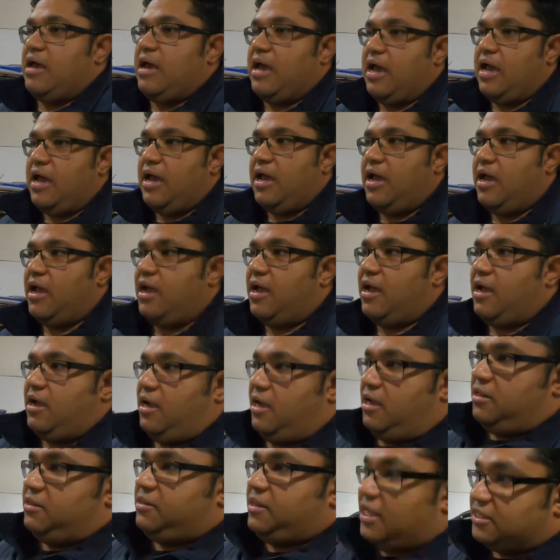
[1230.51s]

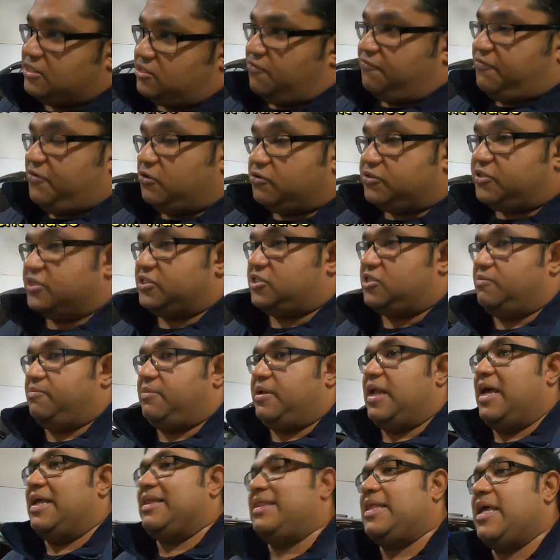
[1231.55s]
And that's the fuel system.
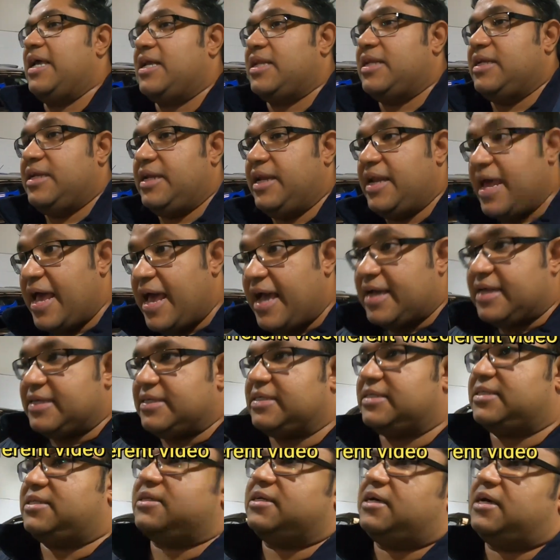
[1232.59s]
And I think
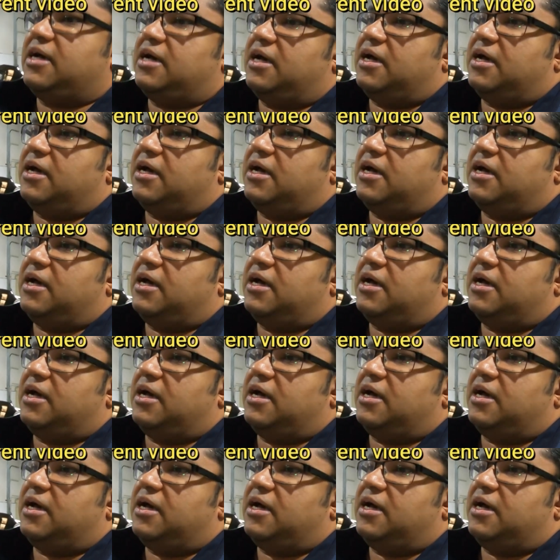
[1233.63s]
next,